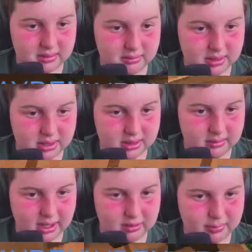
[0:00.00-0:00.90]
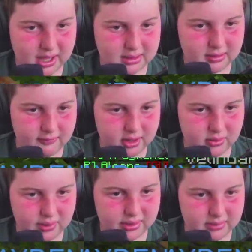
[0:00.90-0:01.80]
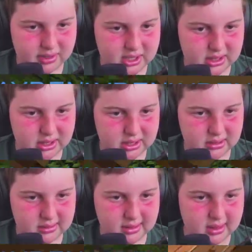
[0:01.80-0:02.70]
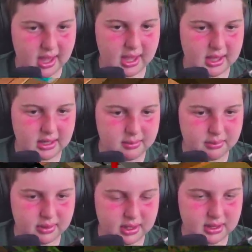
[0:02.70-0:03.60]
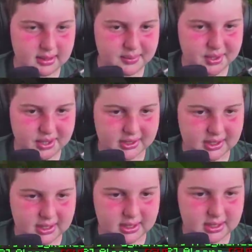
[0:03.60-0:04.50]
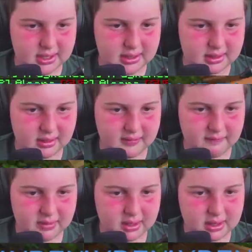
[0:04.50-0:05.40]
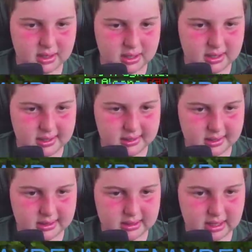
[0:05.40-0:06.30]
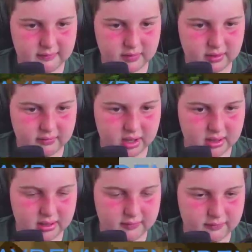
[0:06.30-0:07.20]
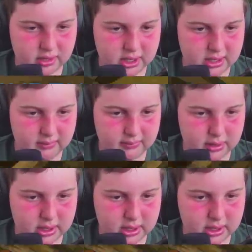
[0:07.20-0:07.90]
but the Max Pass is very worth it because you can do this at any point in the park, and it does save a lot of time,